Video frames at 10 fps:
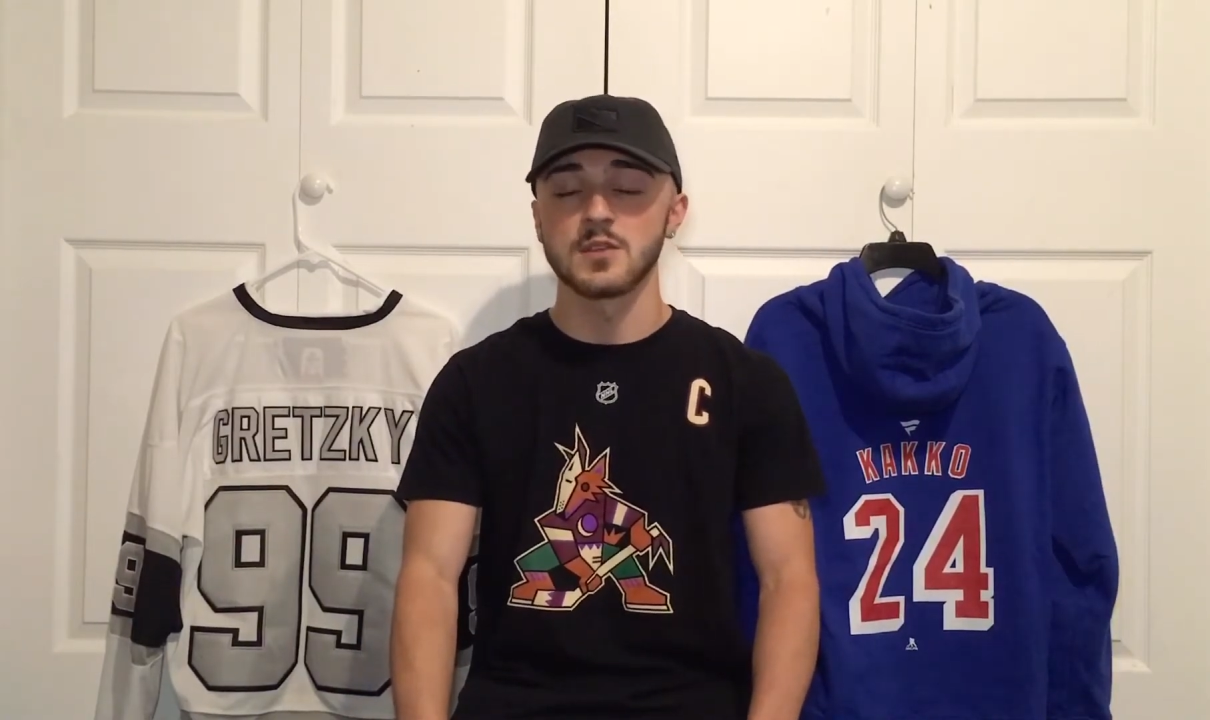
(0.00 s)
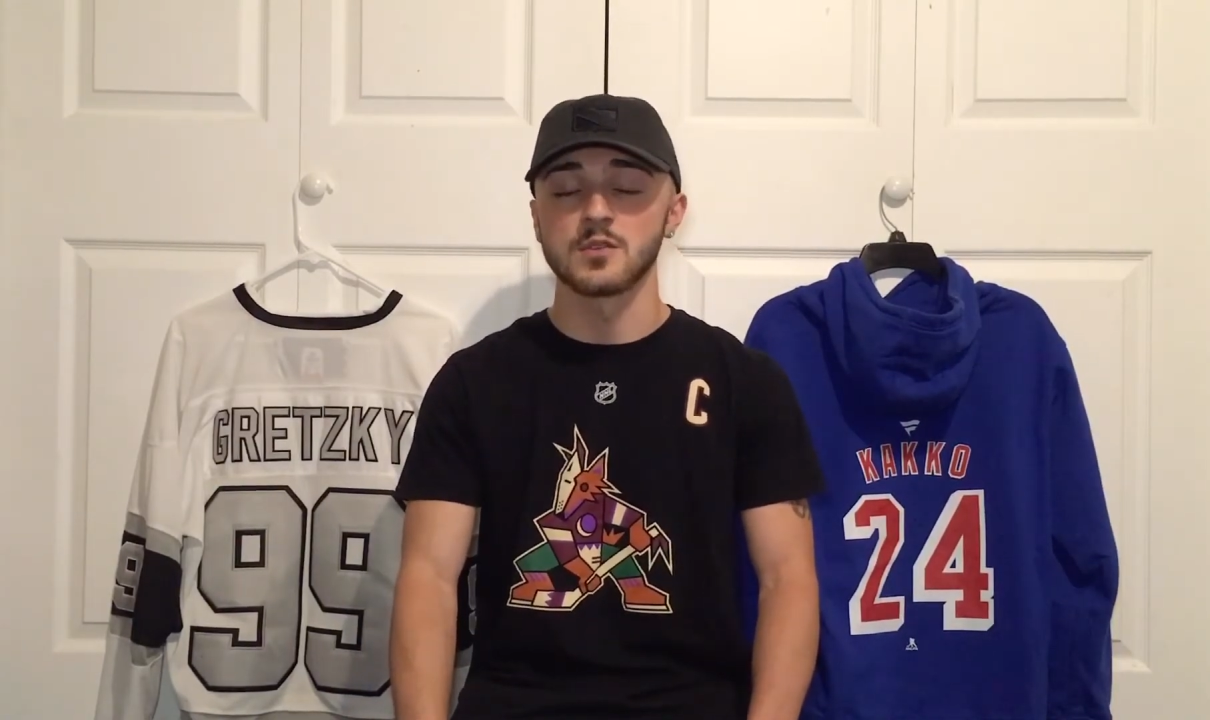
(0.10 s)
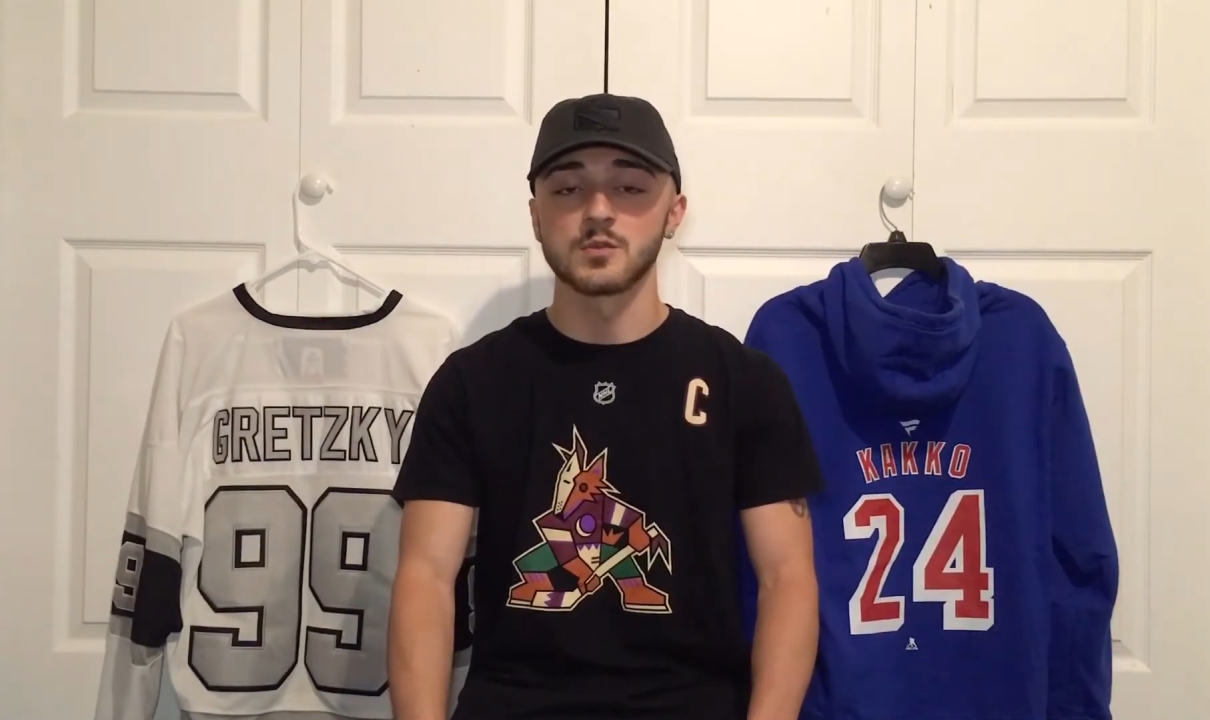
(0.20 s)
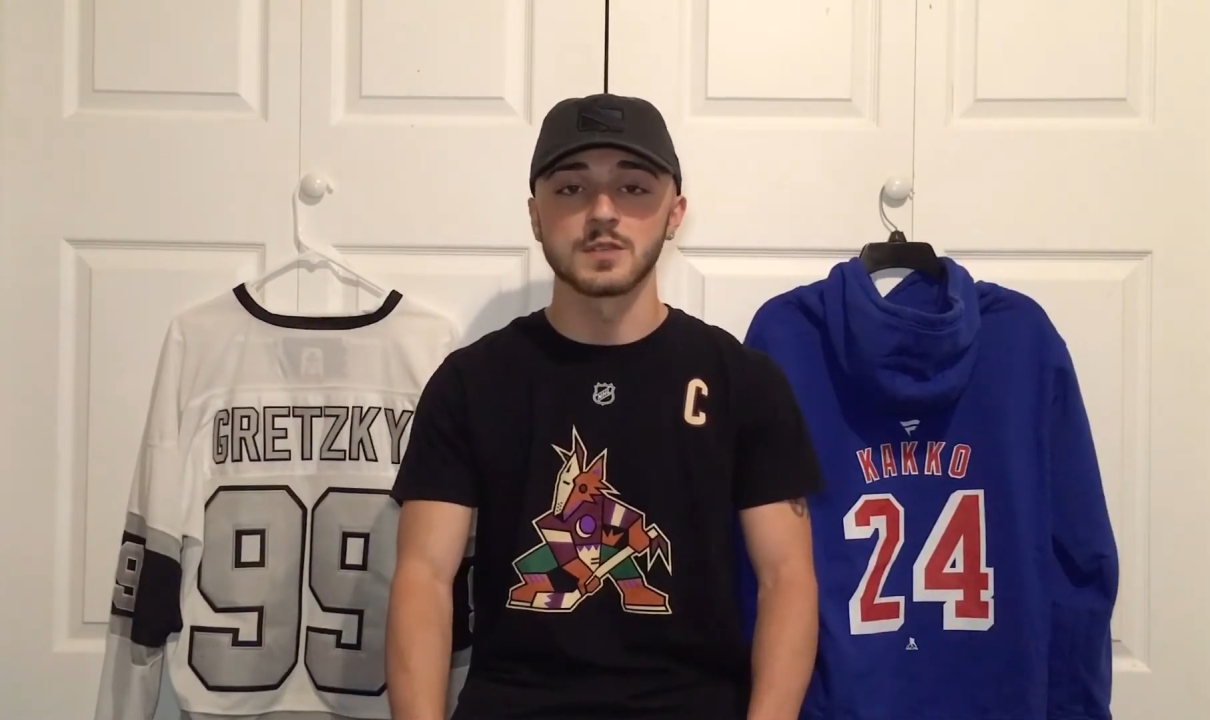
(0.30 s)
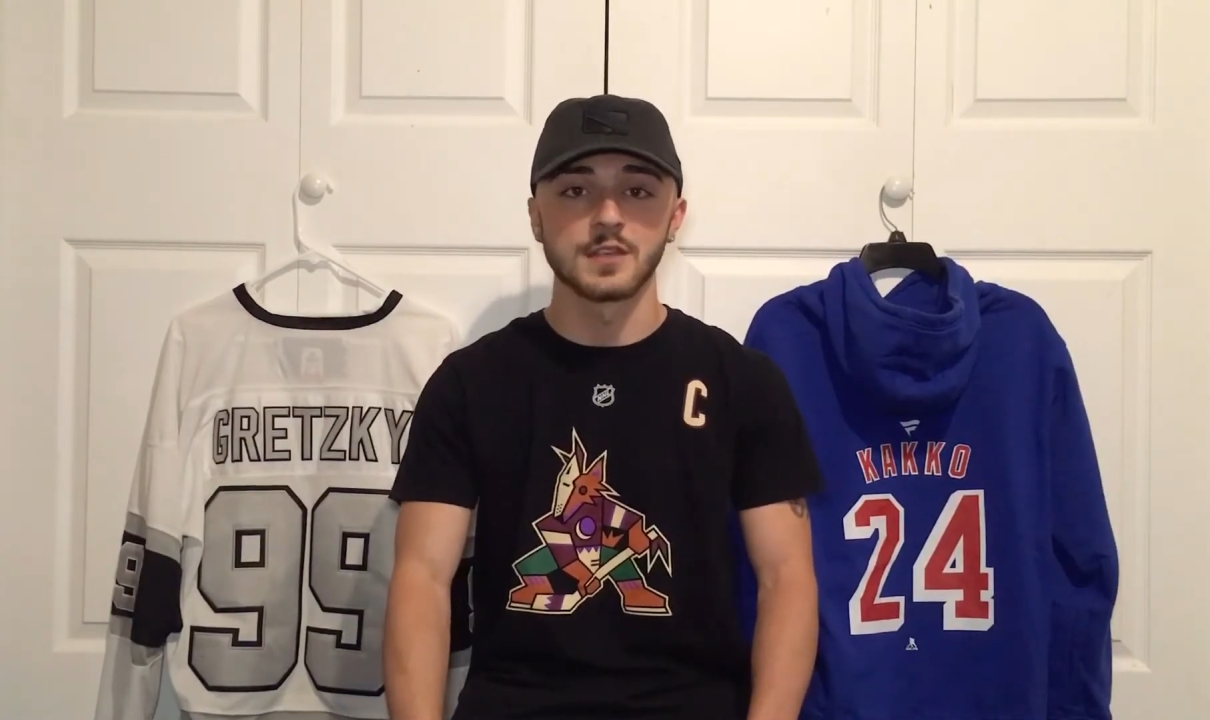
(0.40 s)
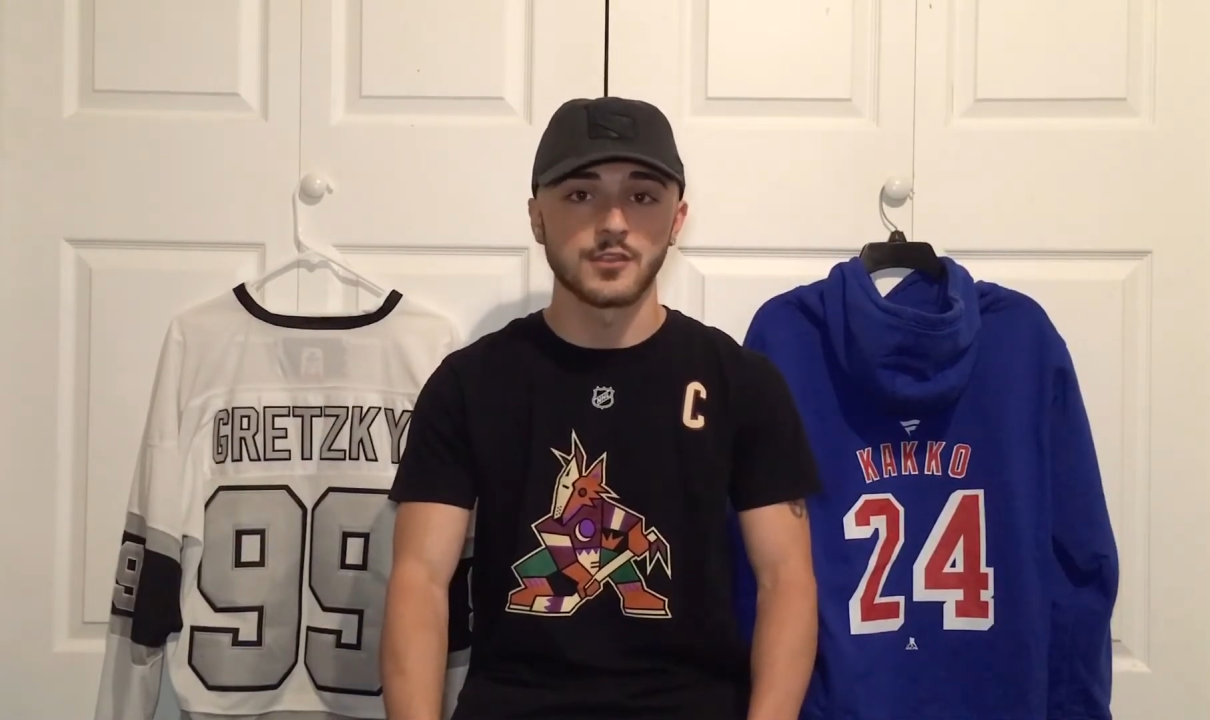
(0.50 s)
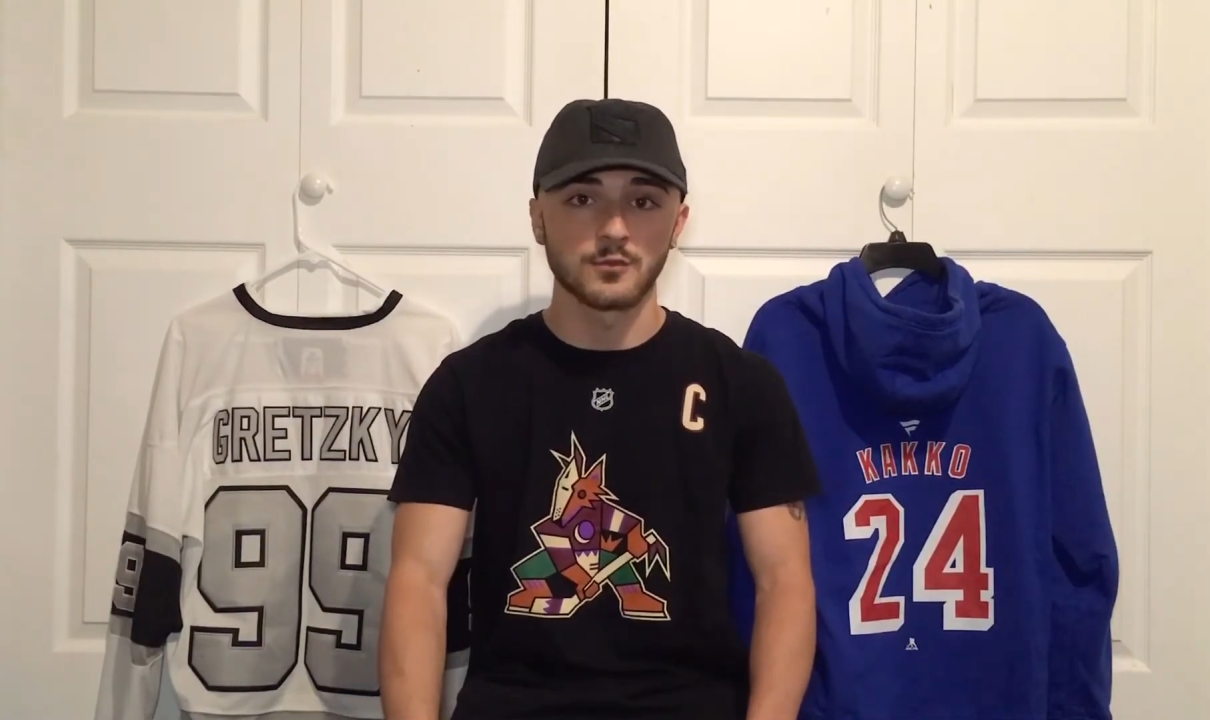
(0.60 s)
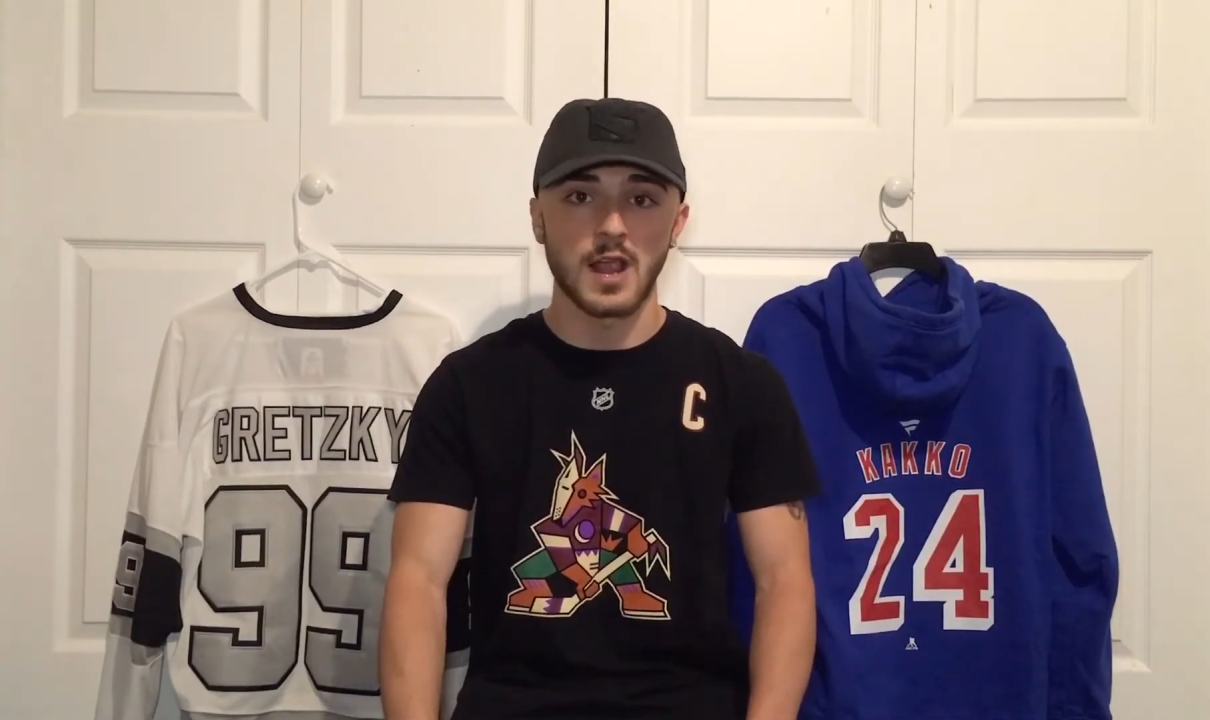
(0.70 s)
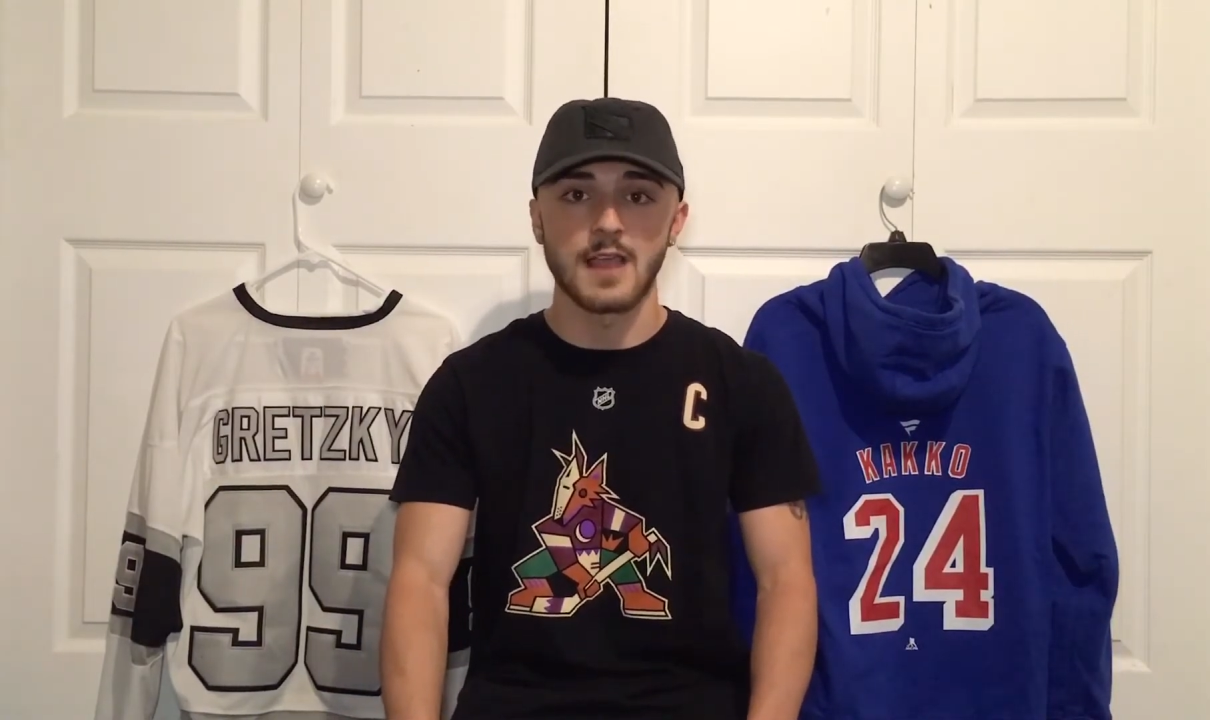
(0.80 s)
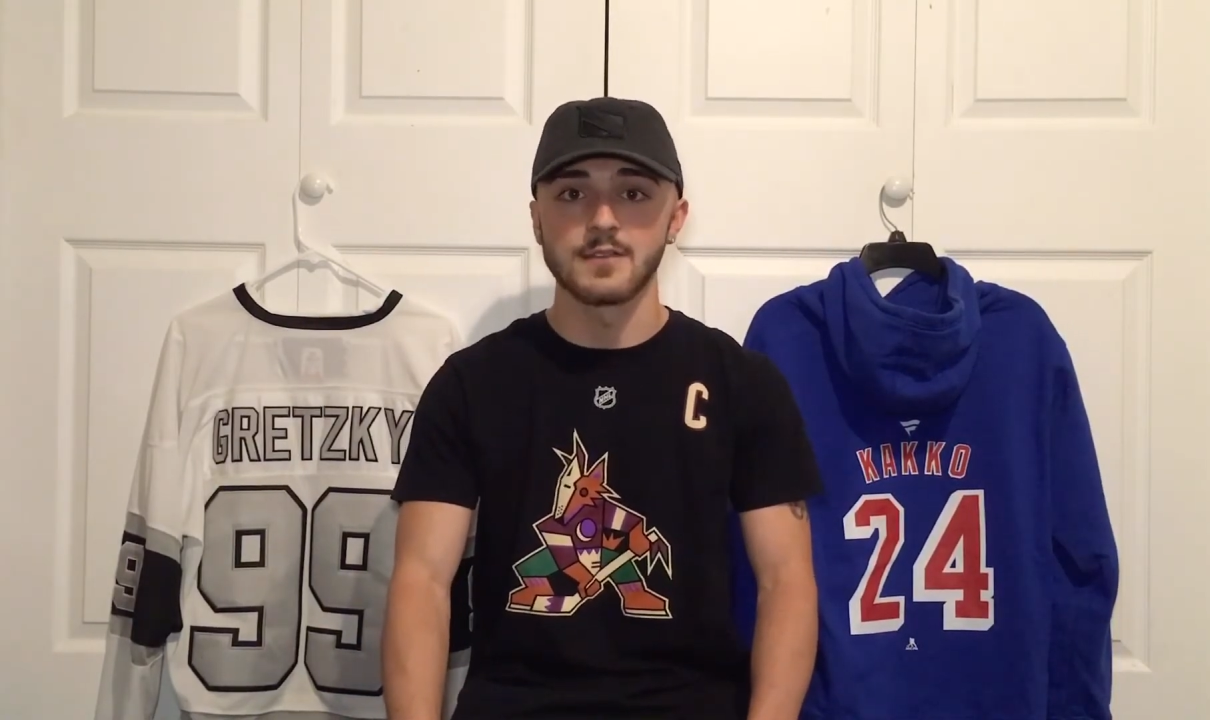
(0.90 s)
who's really
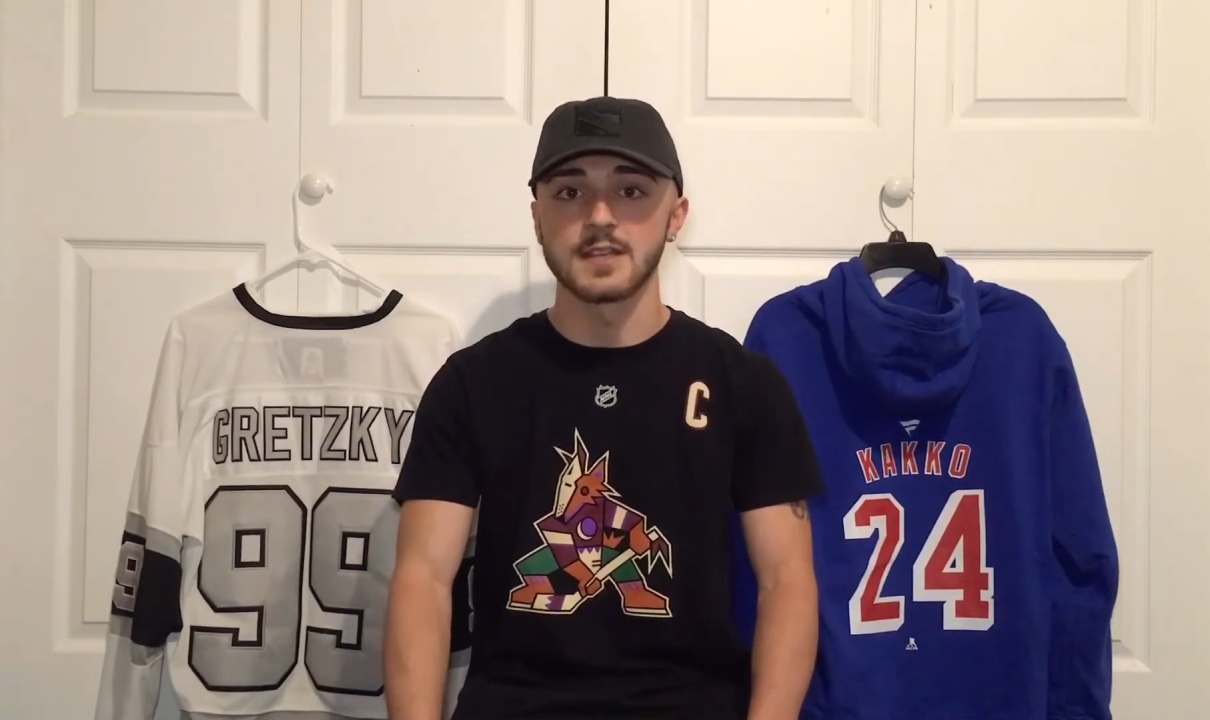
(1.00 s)
thriving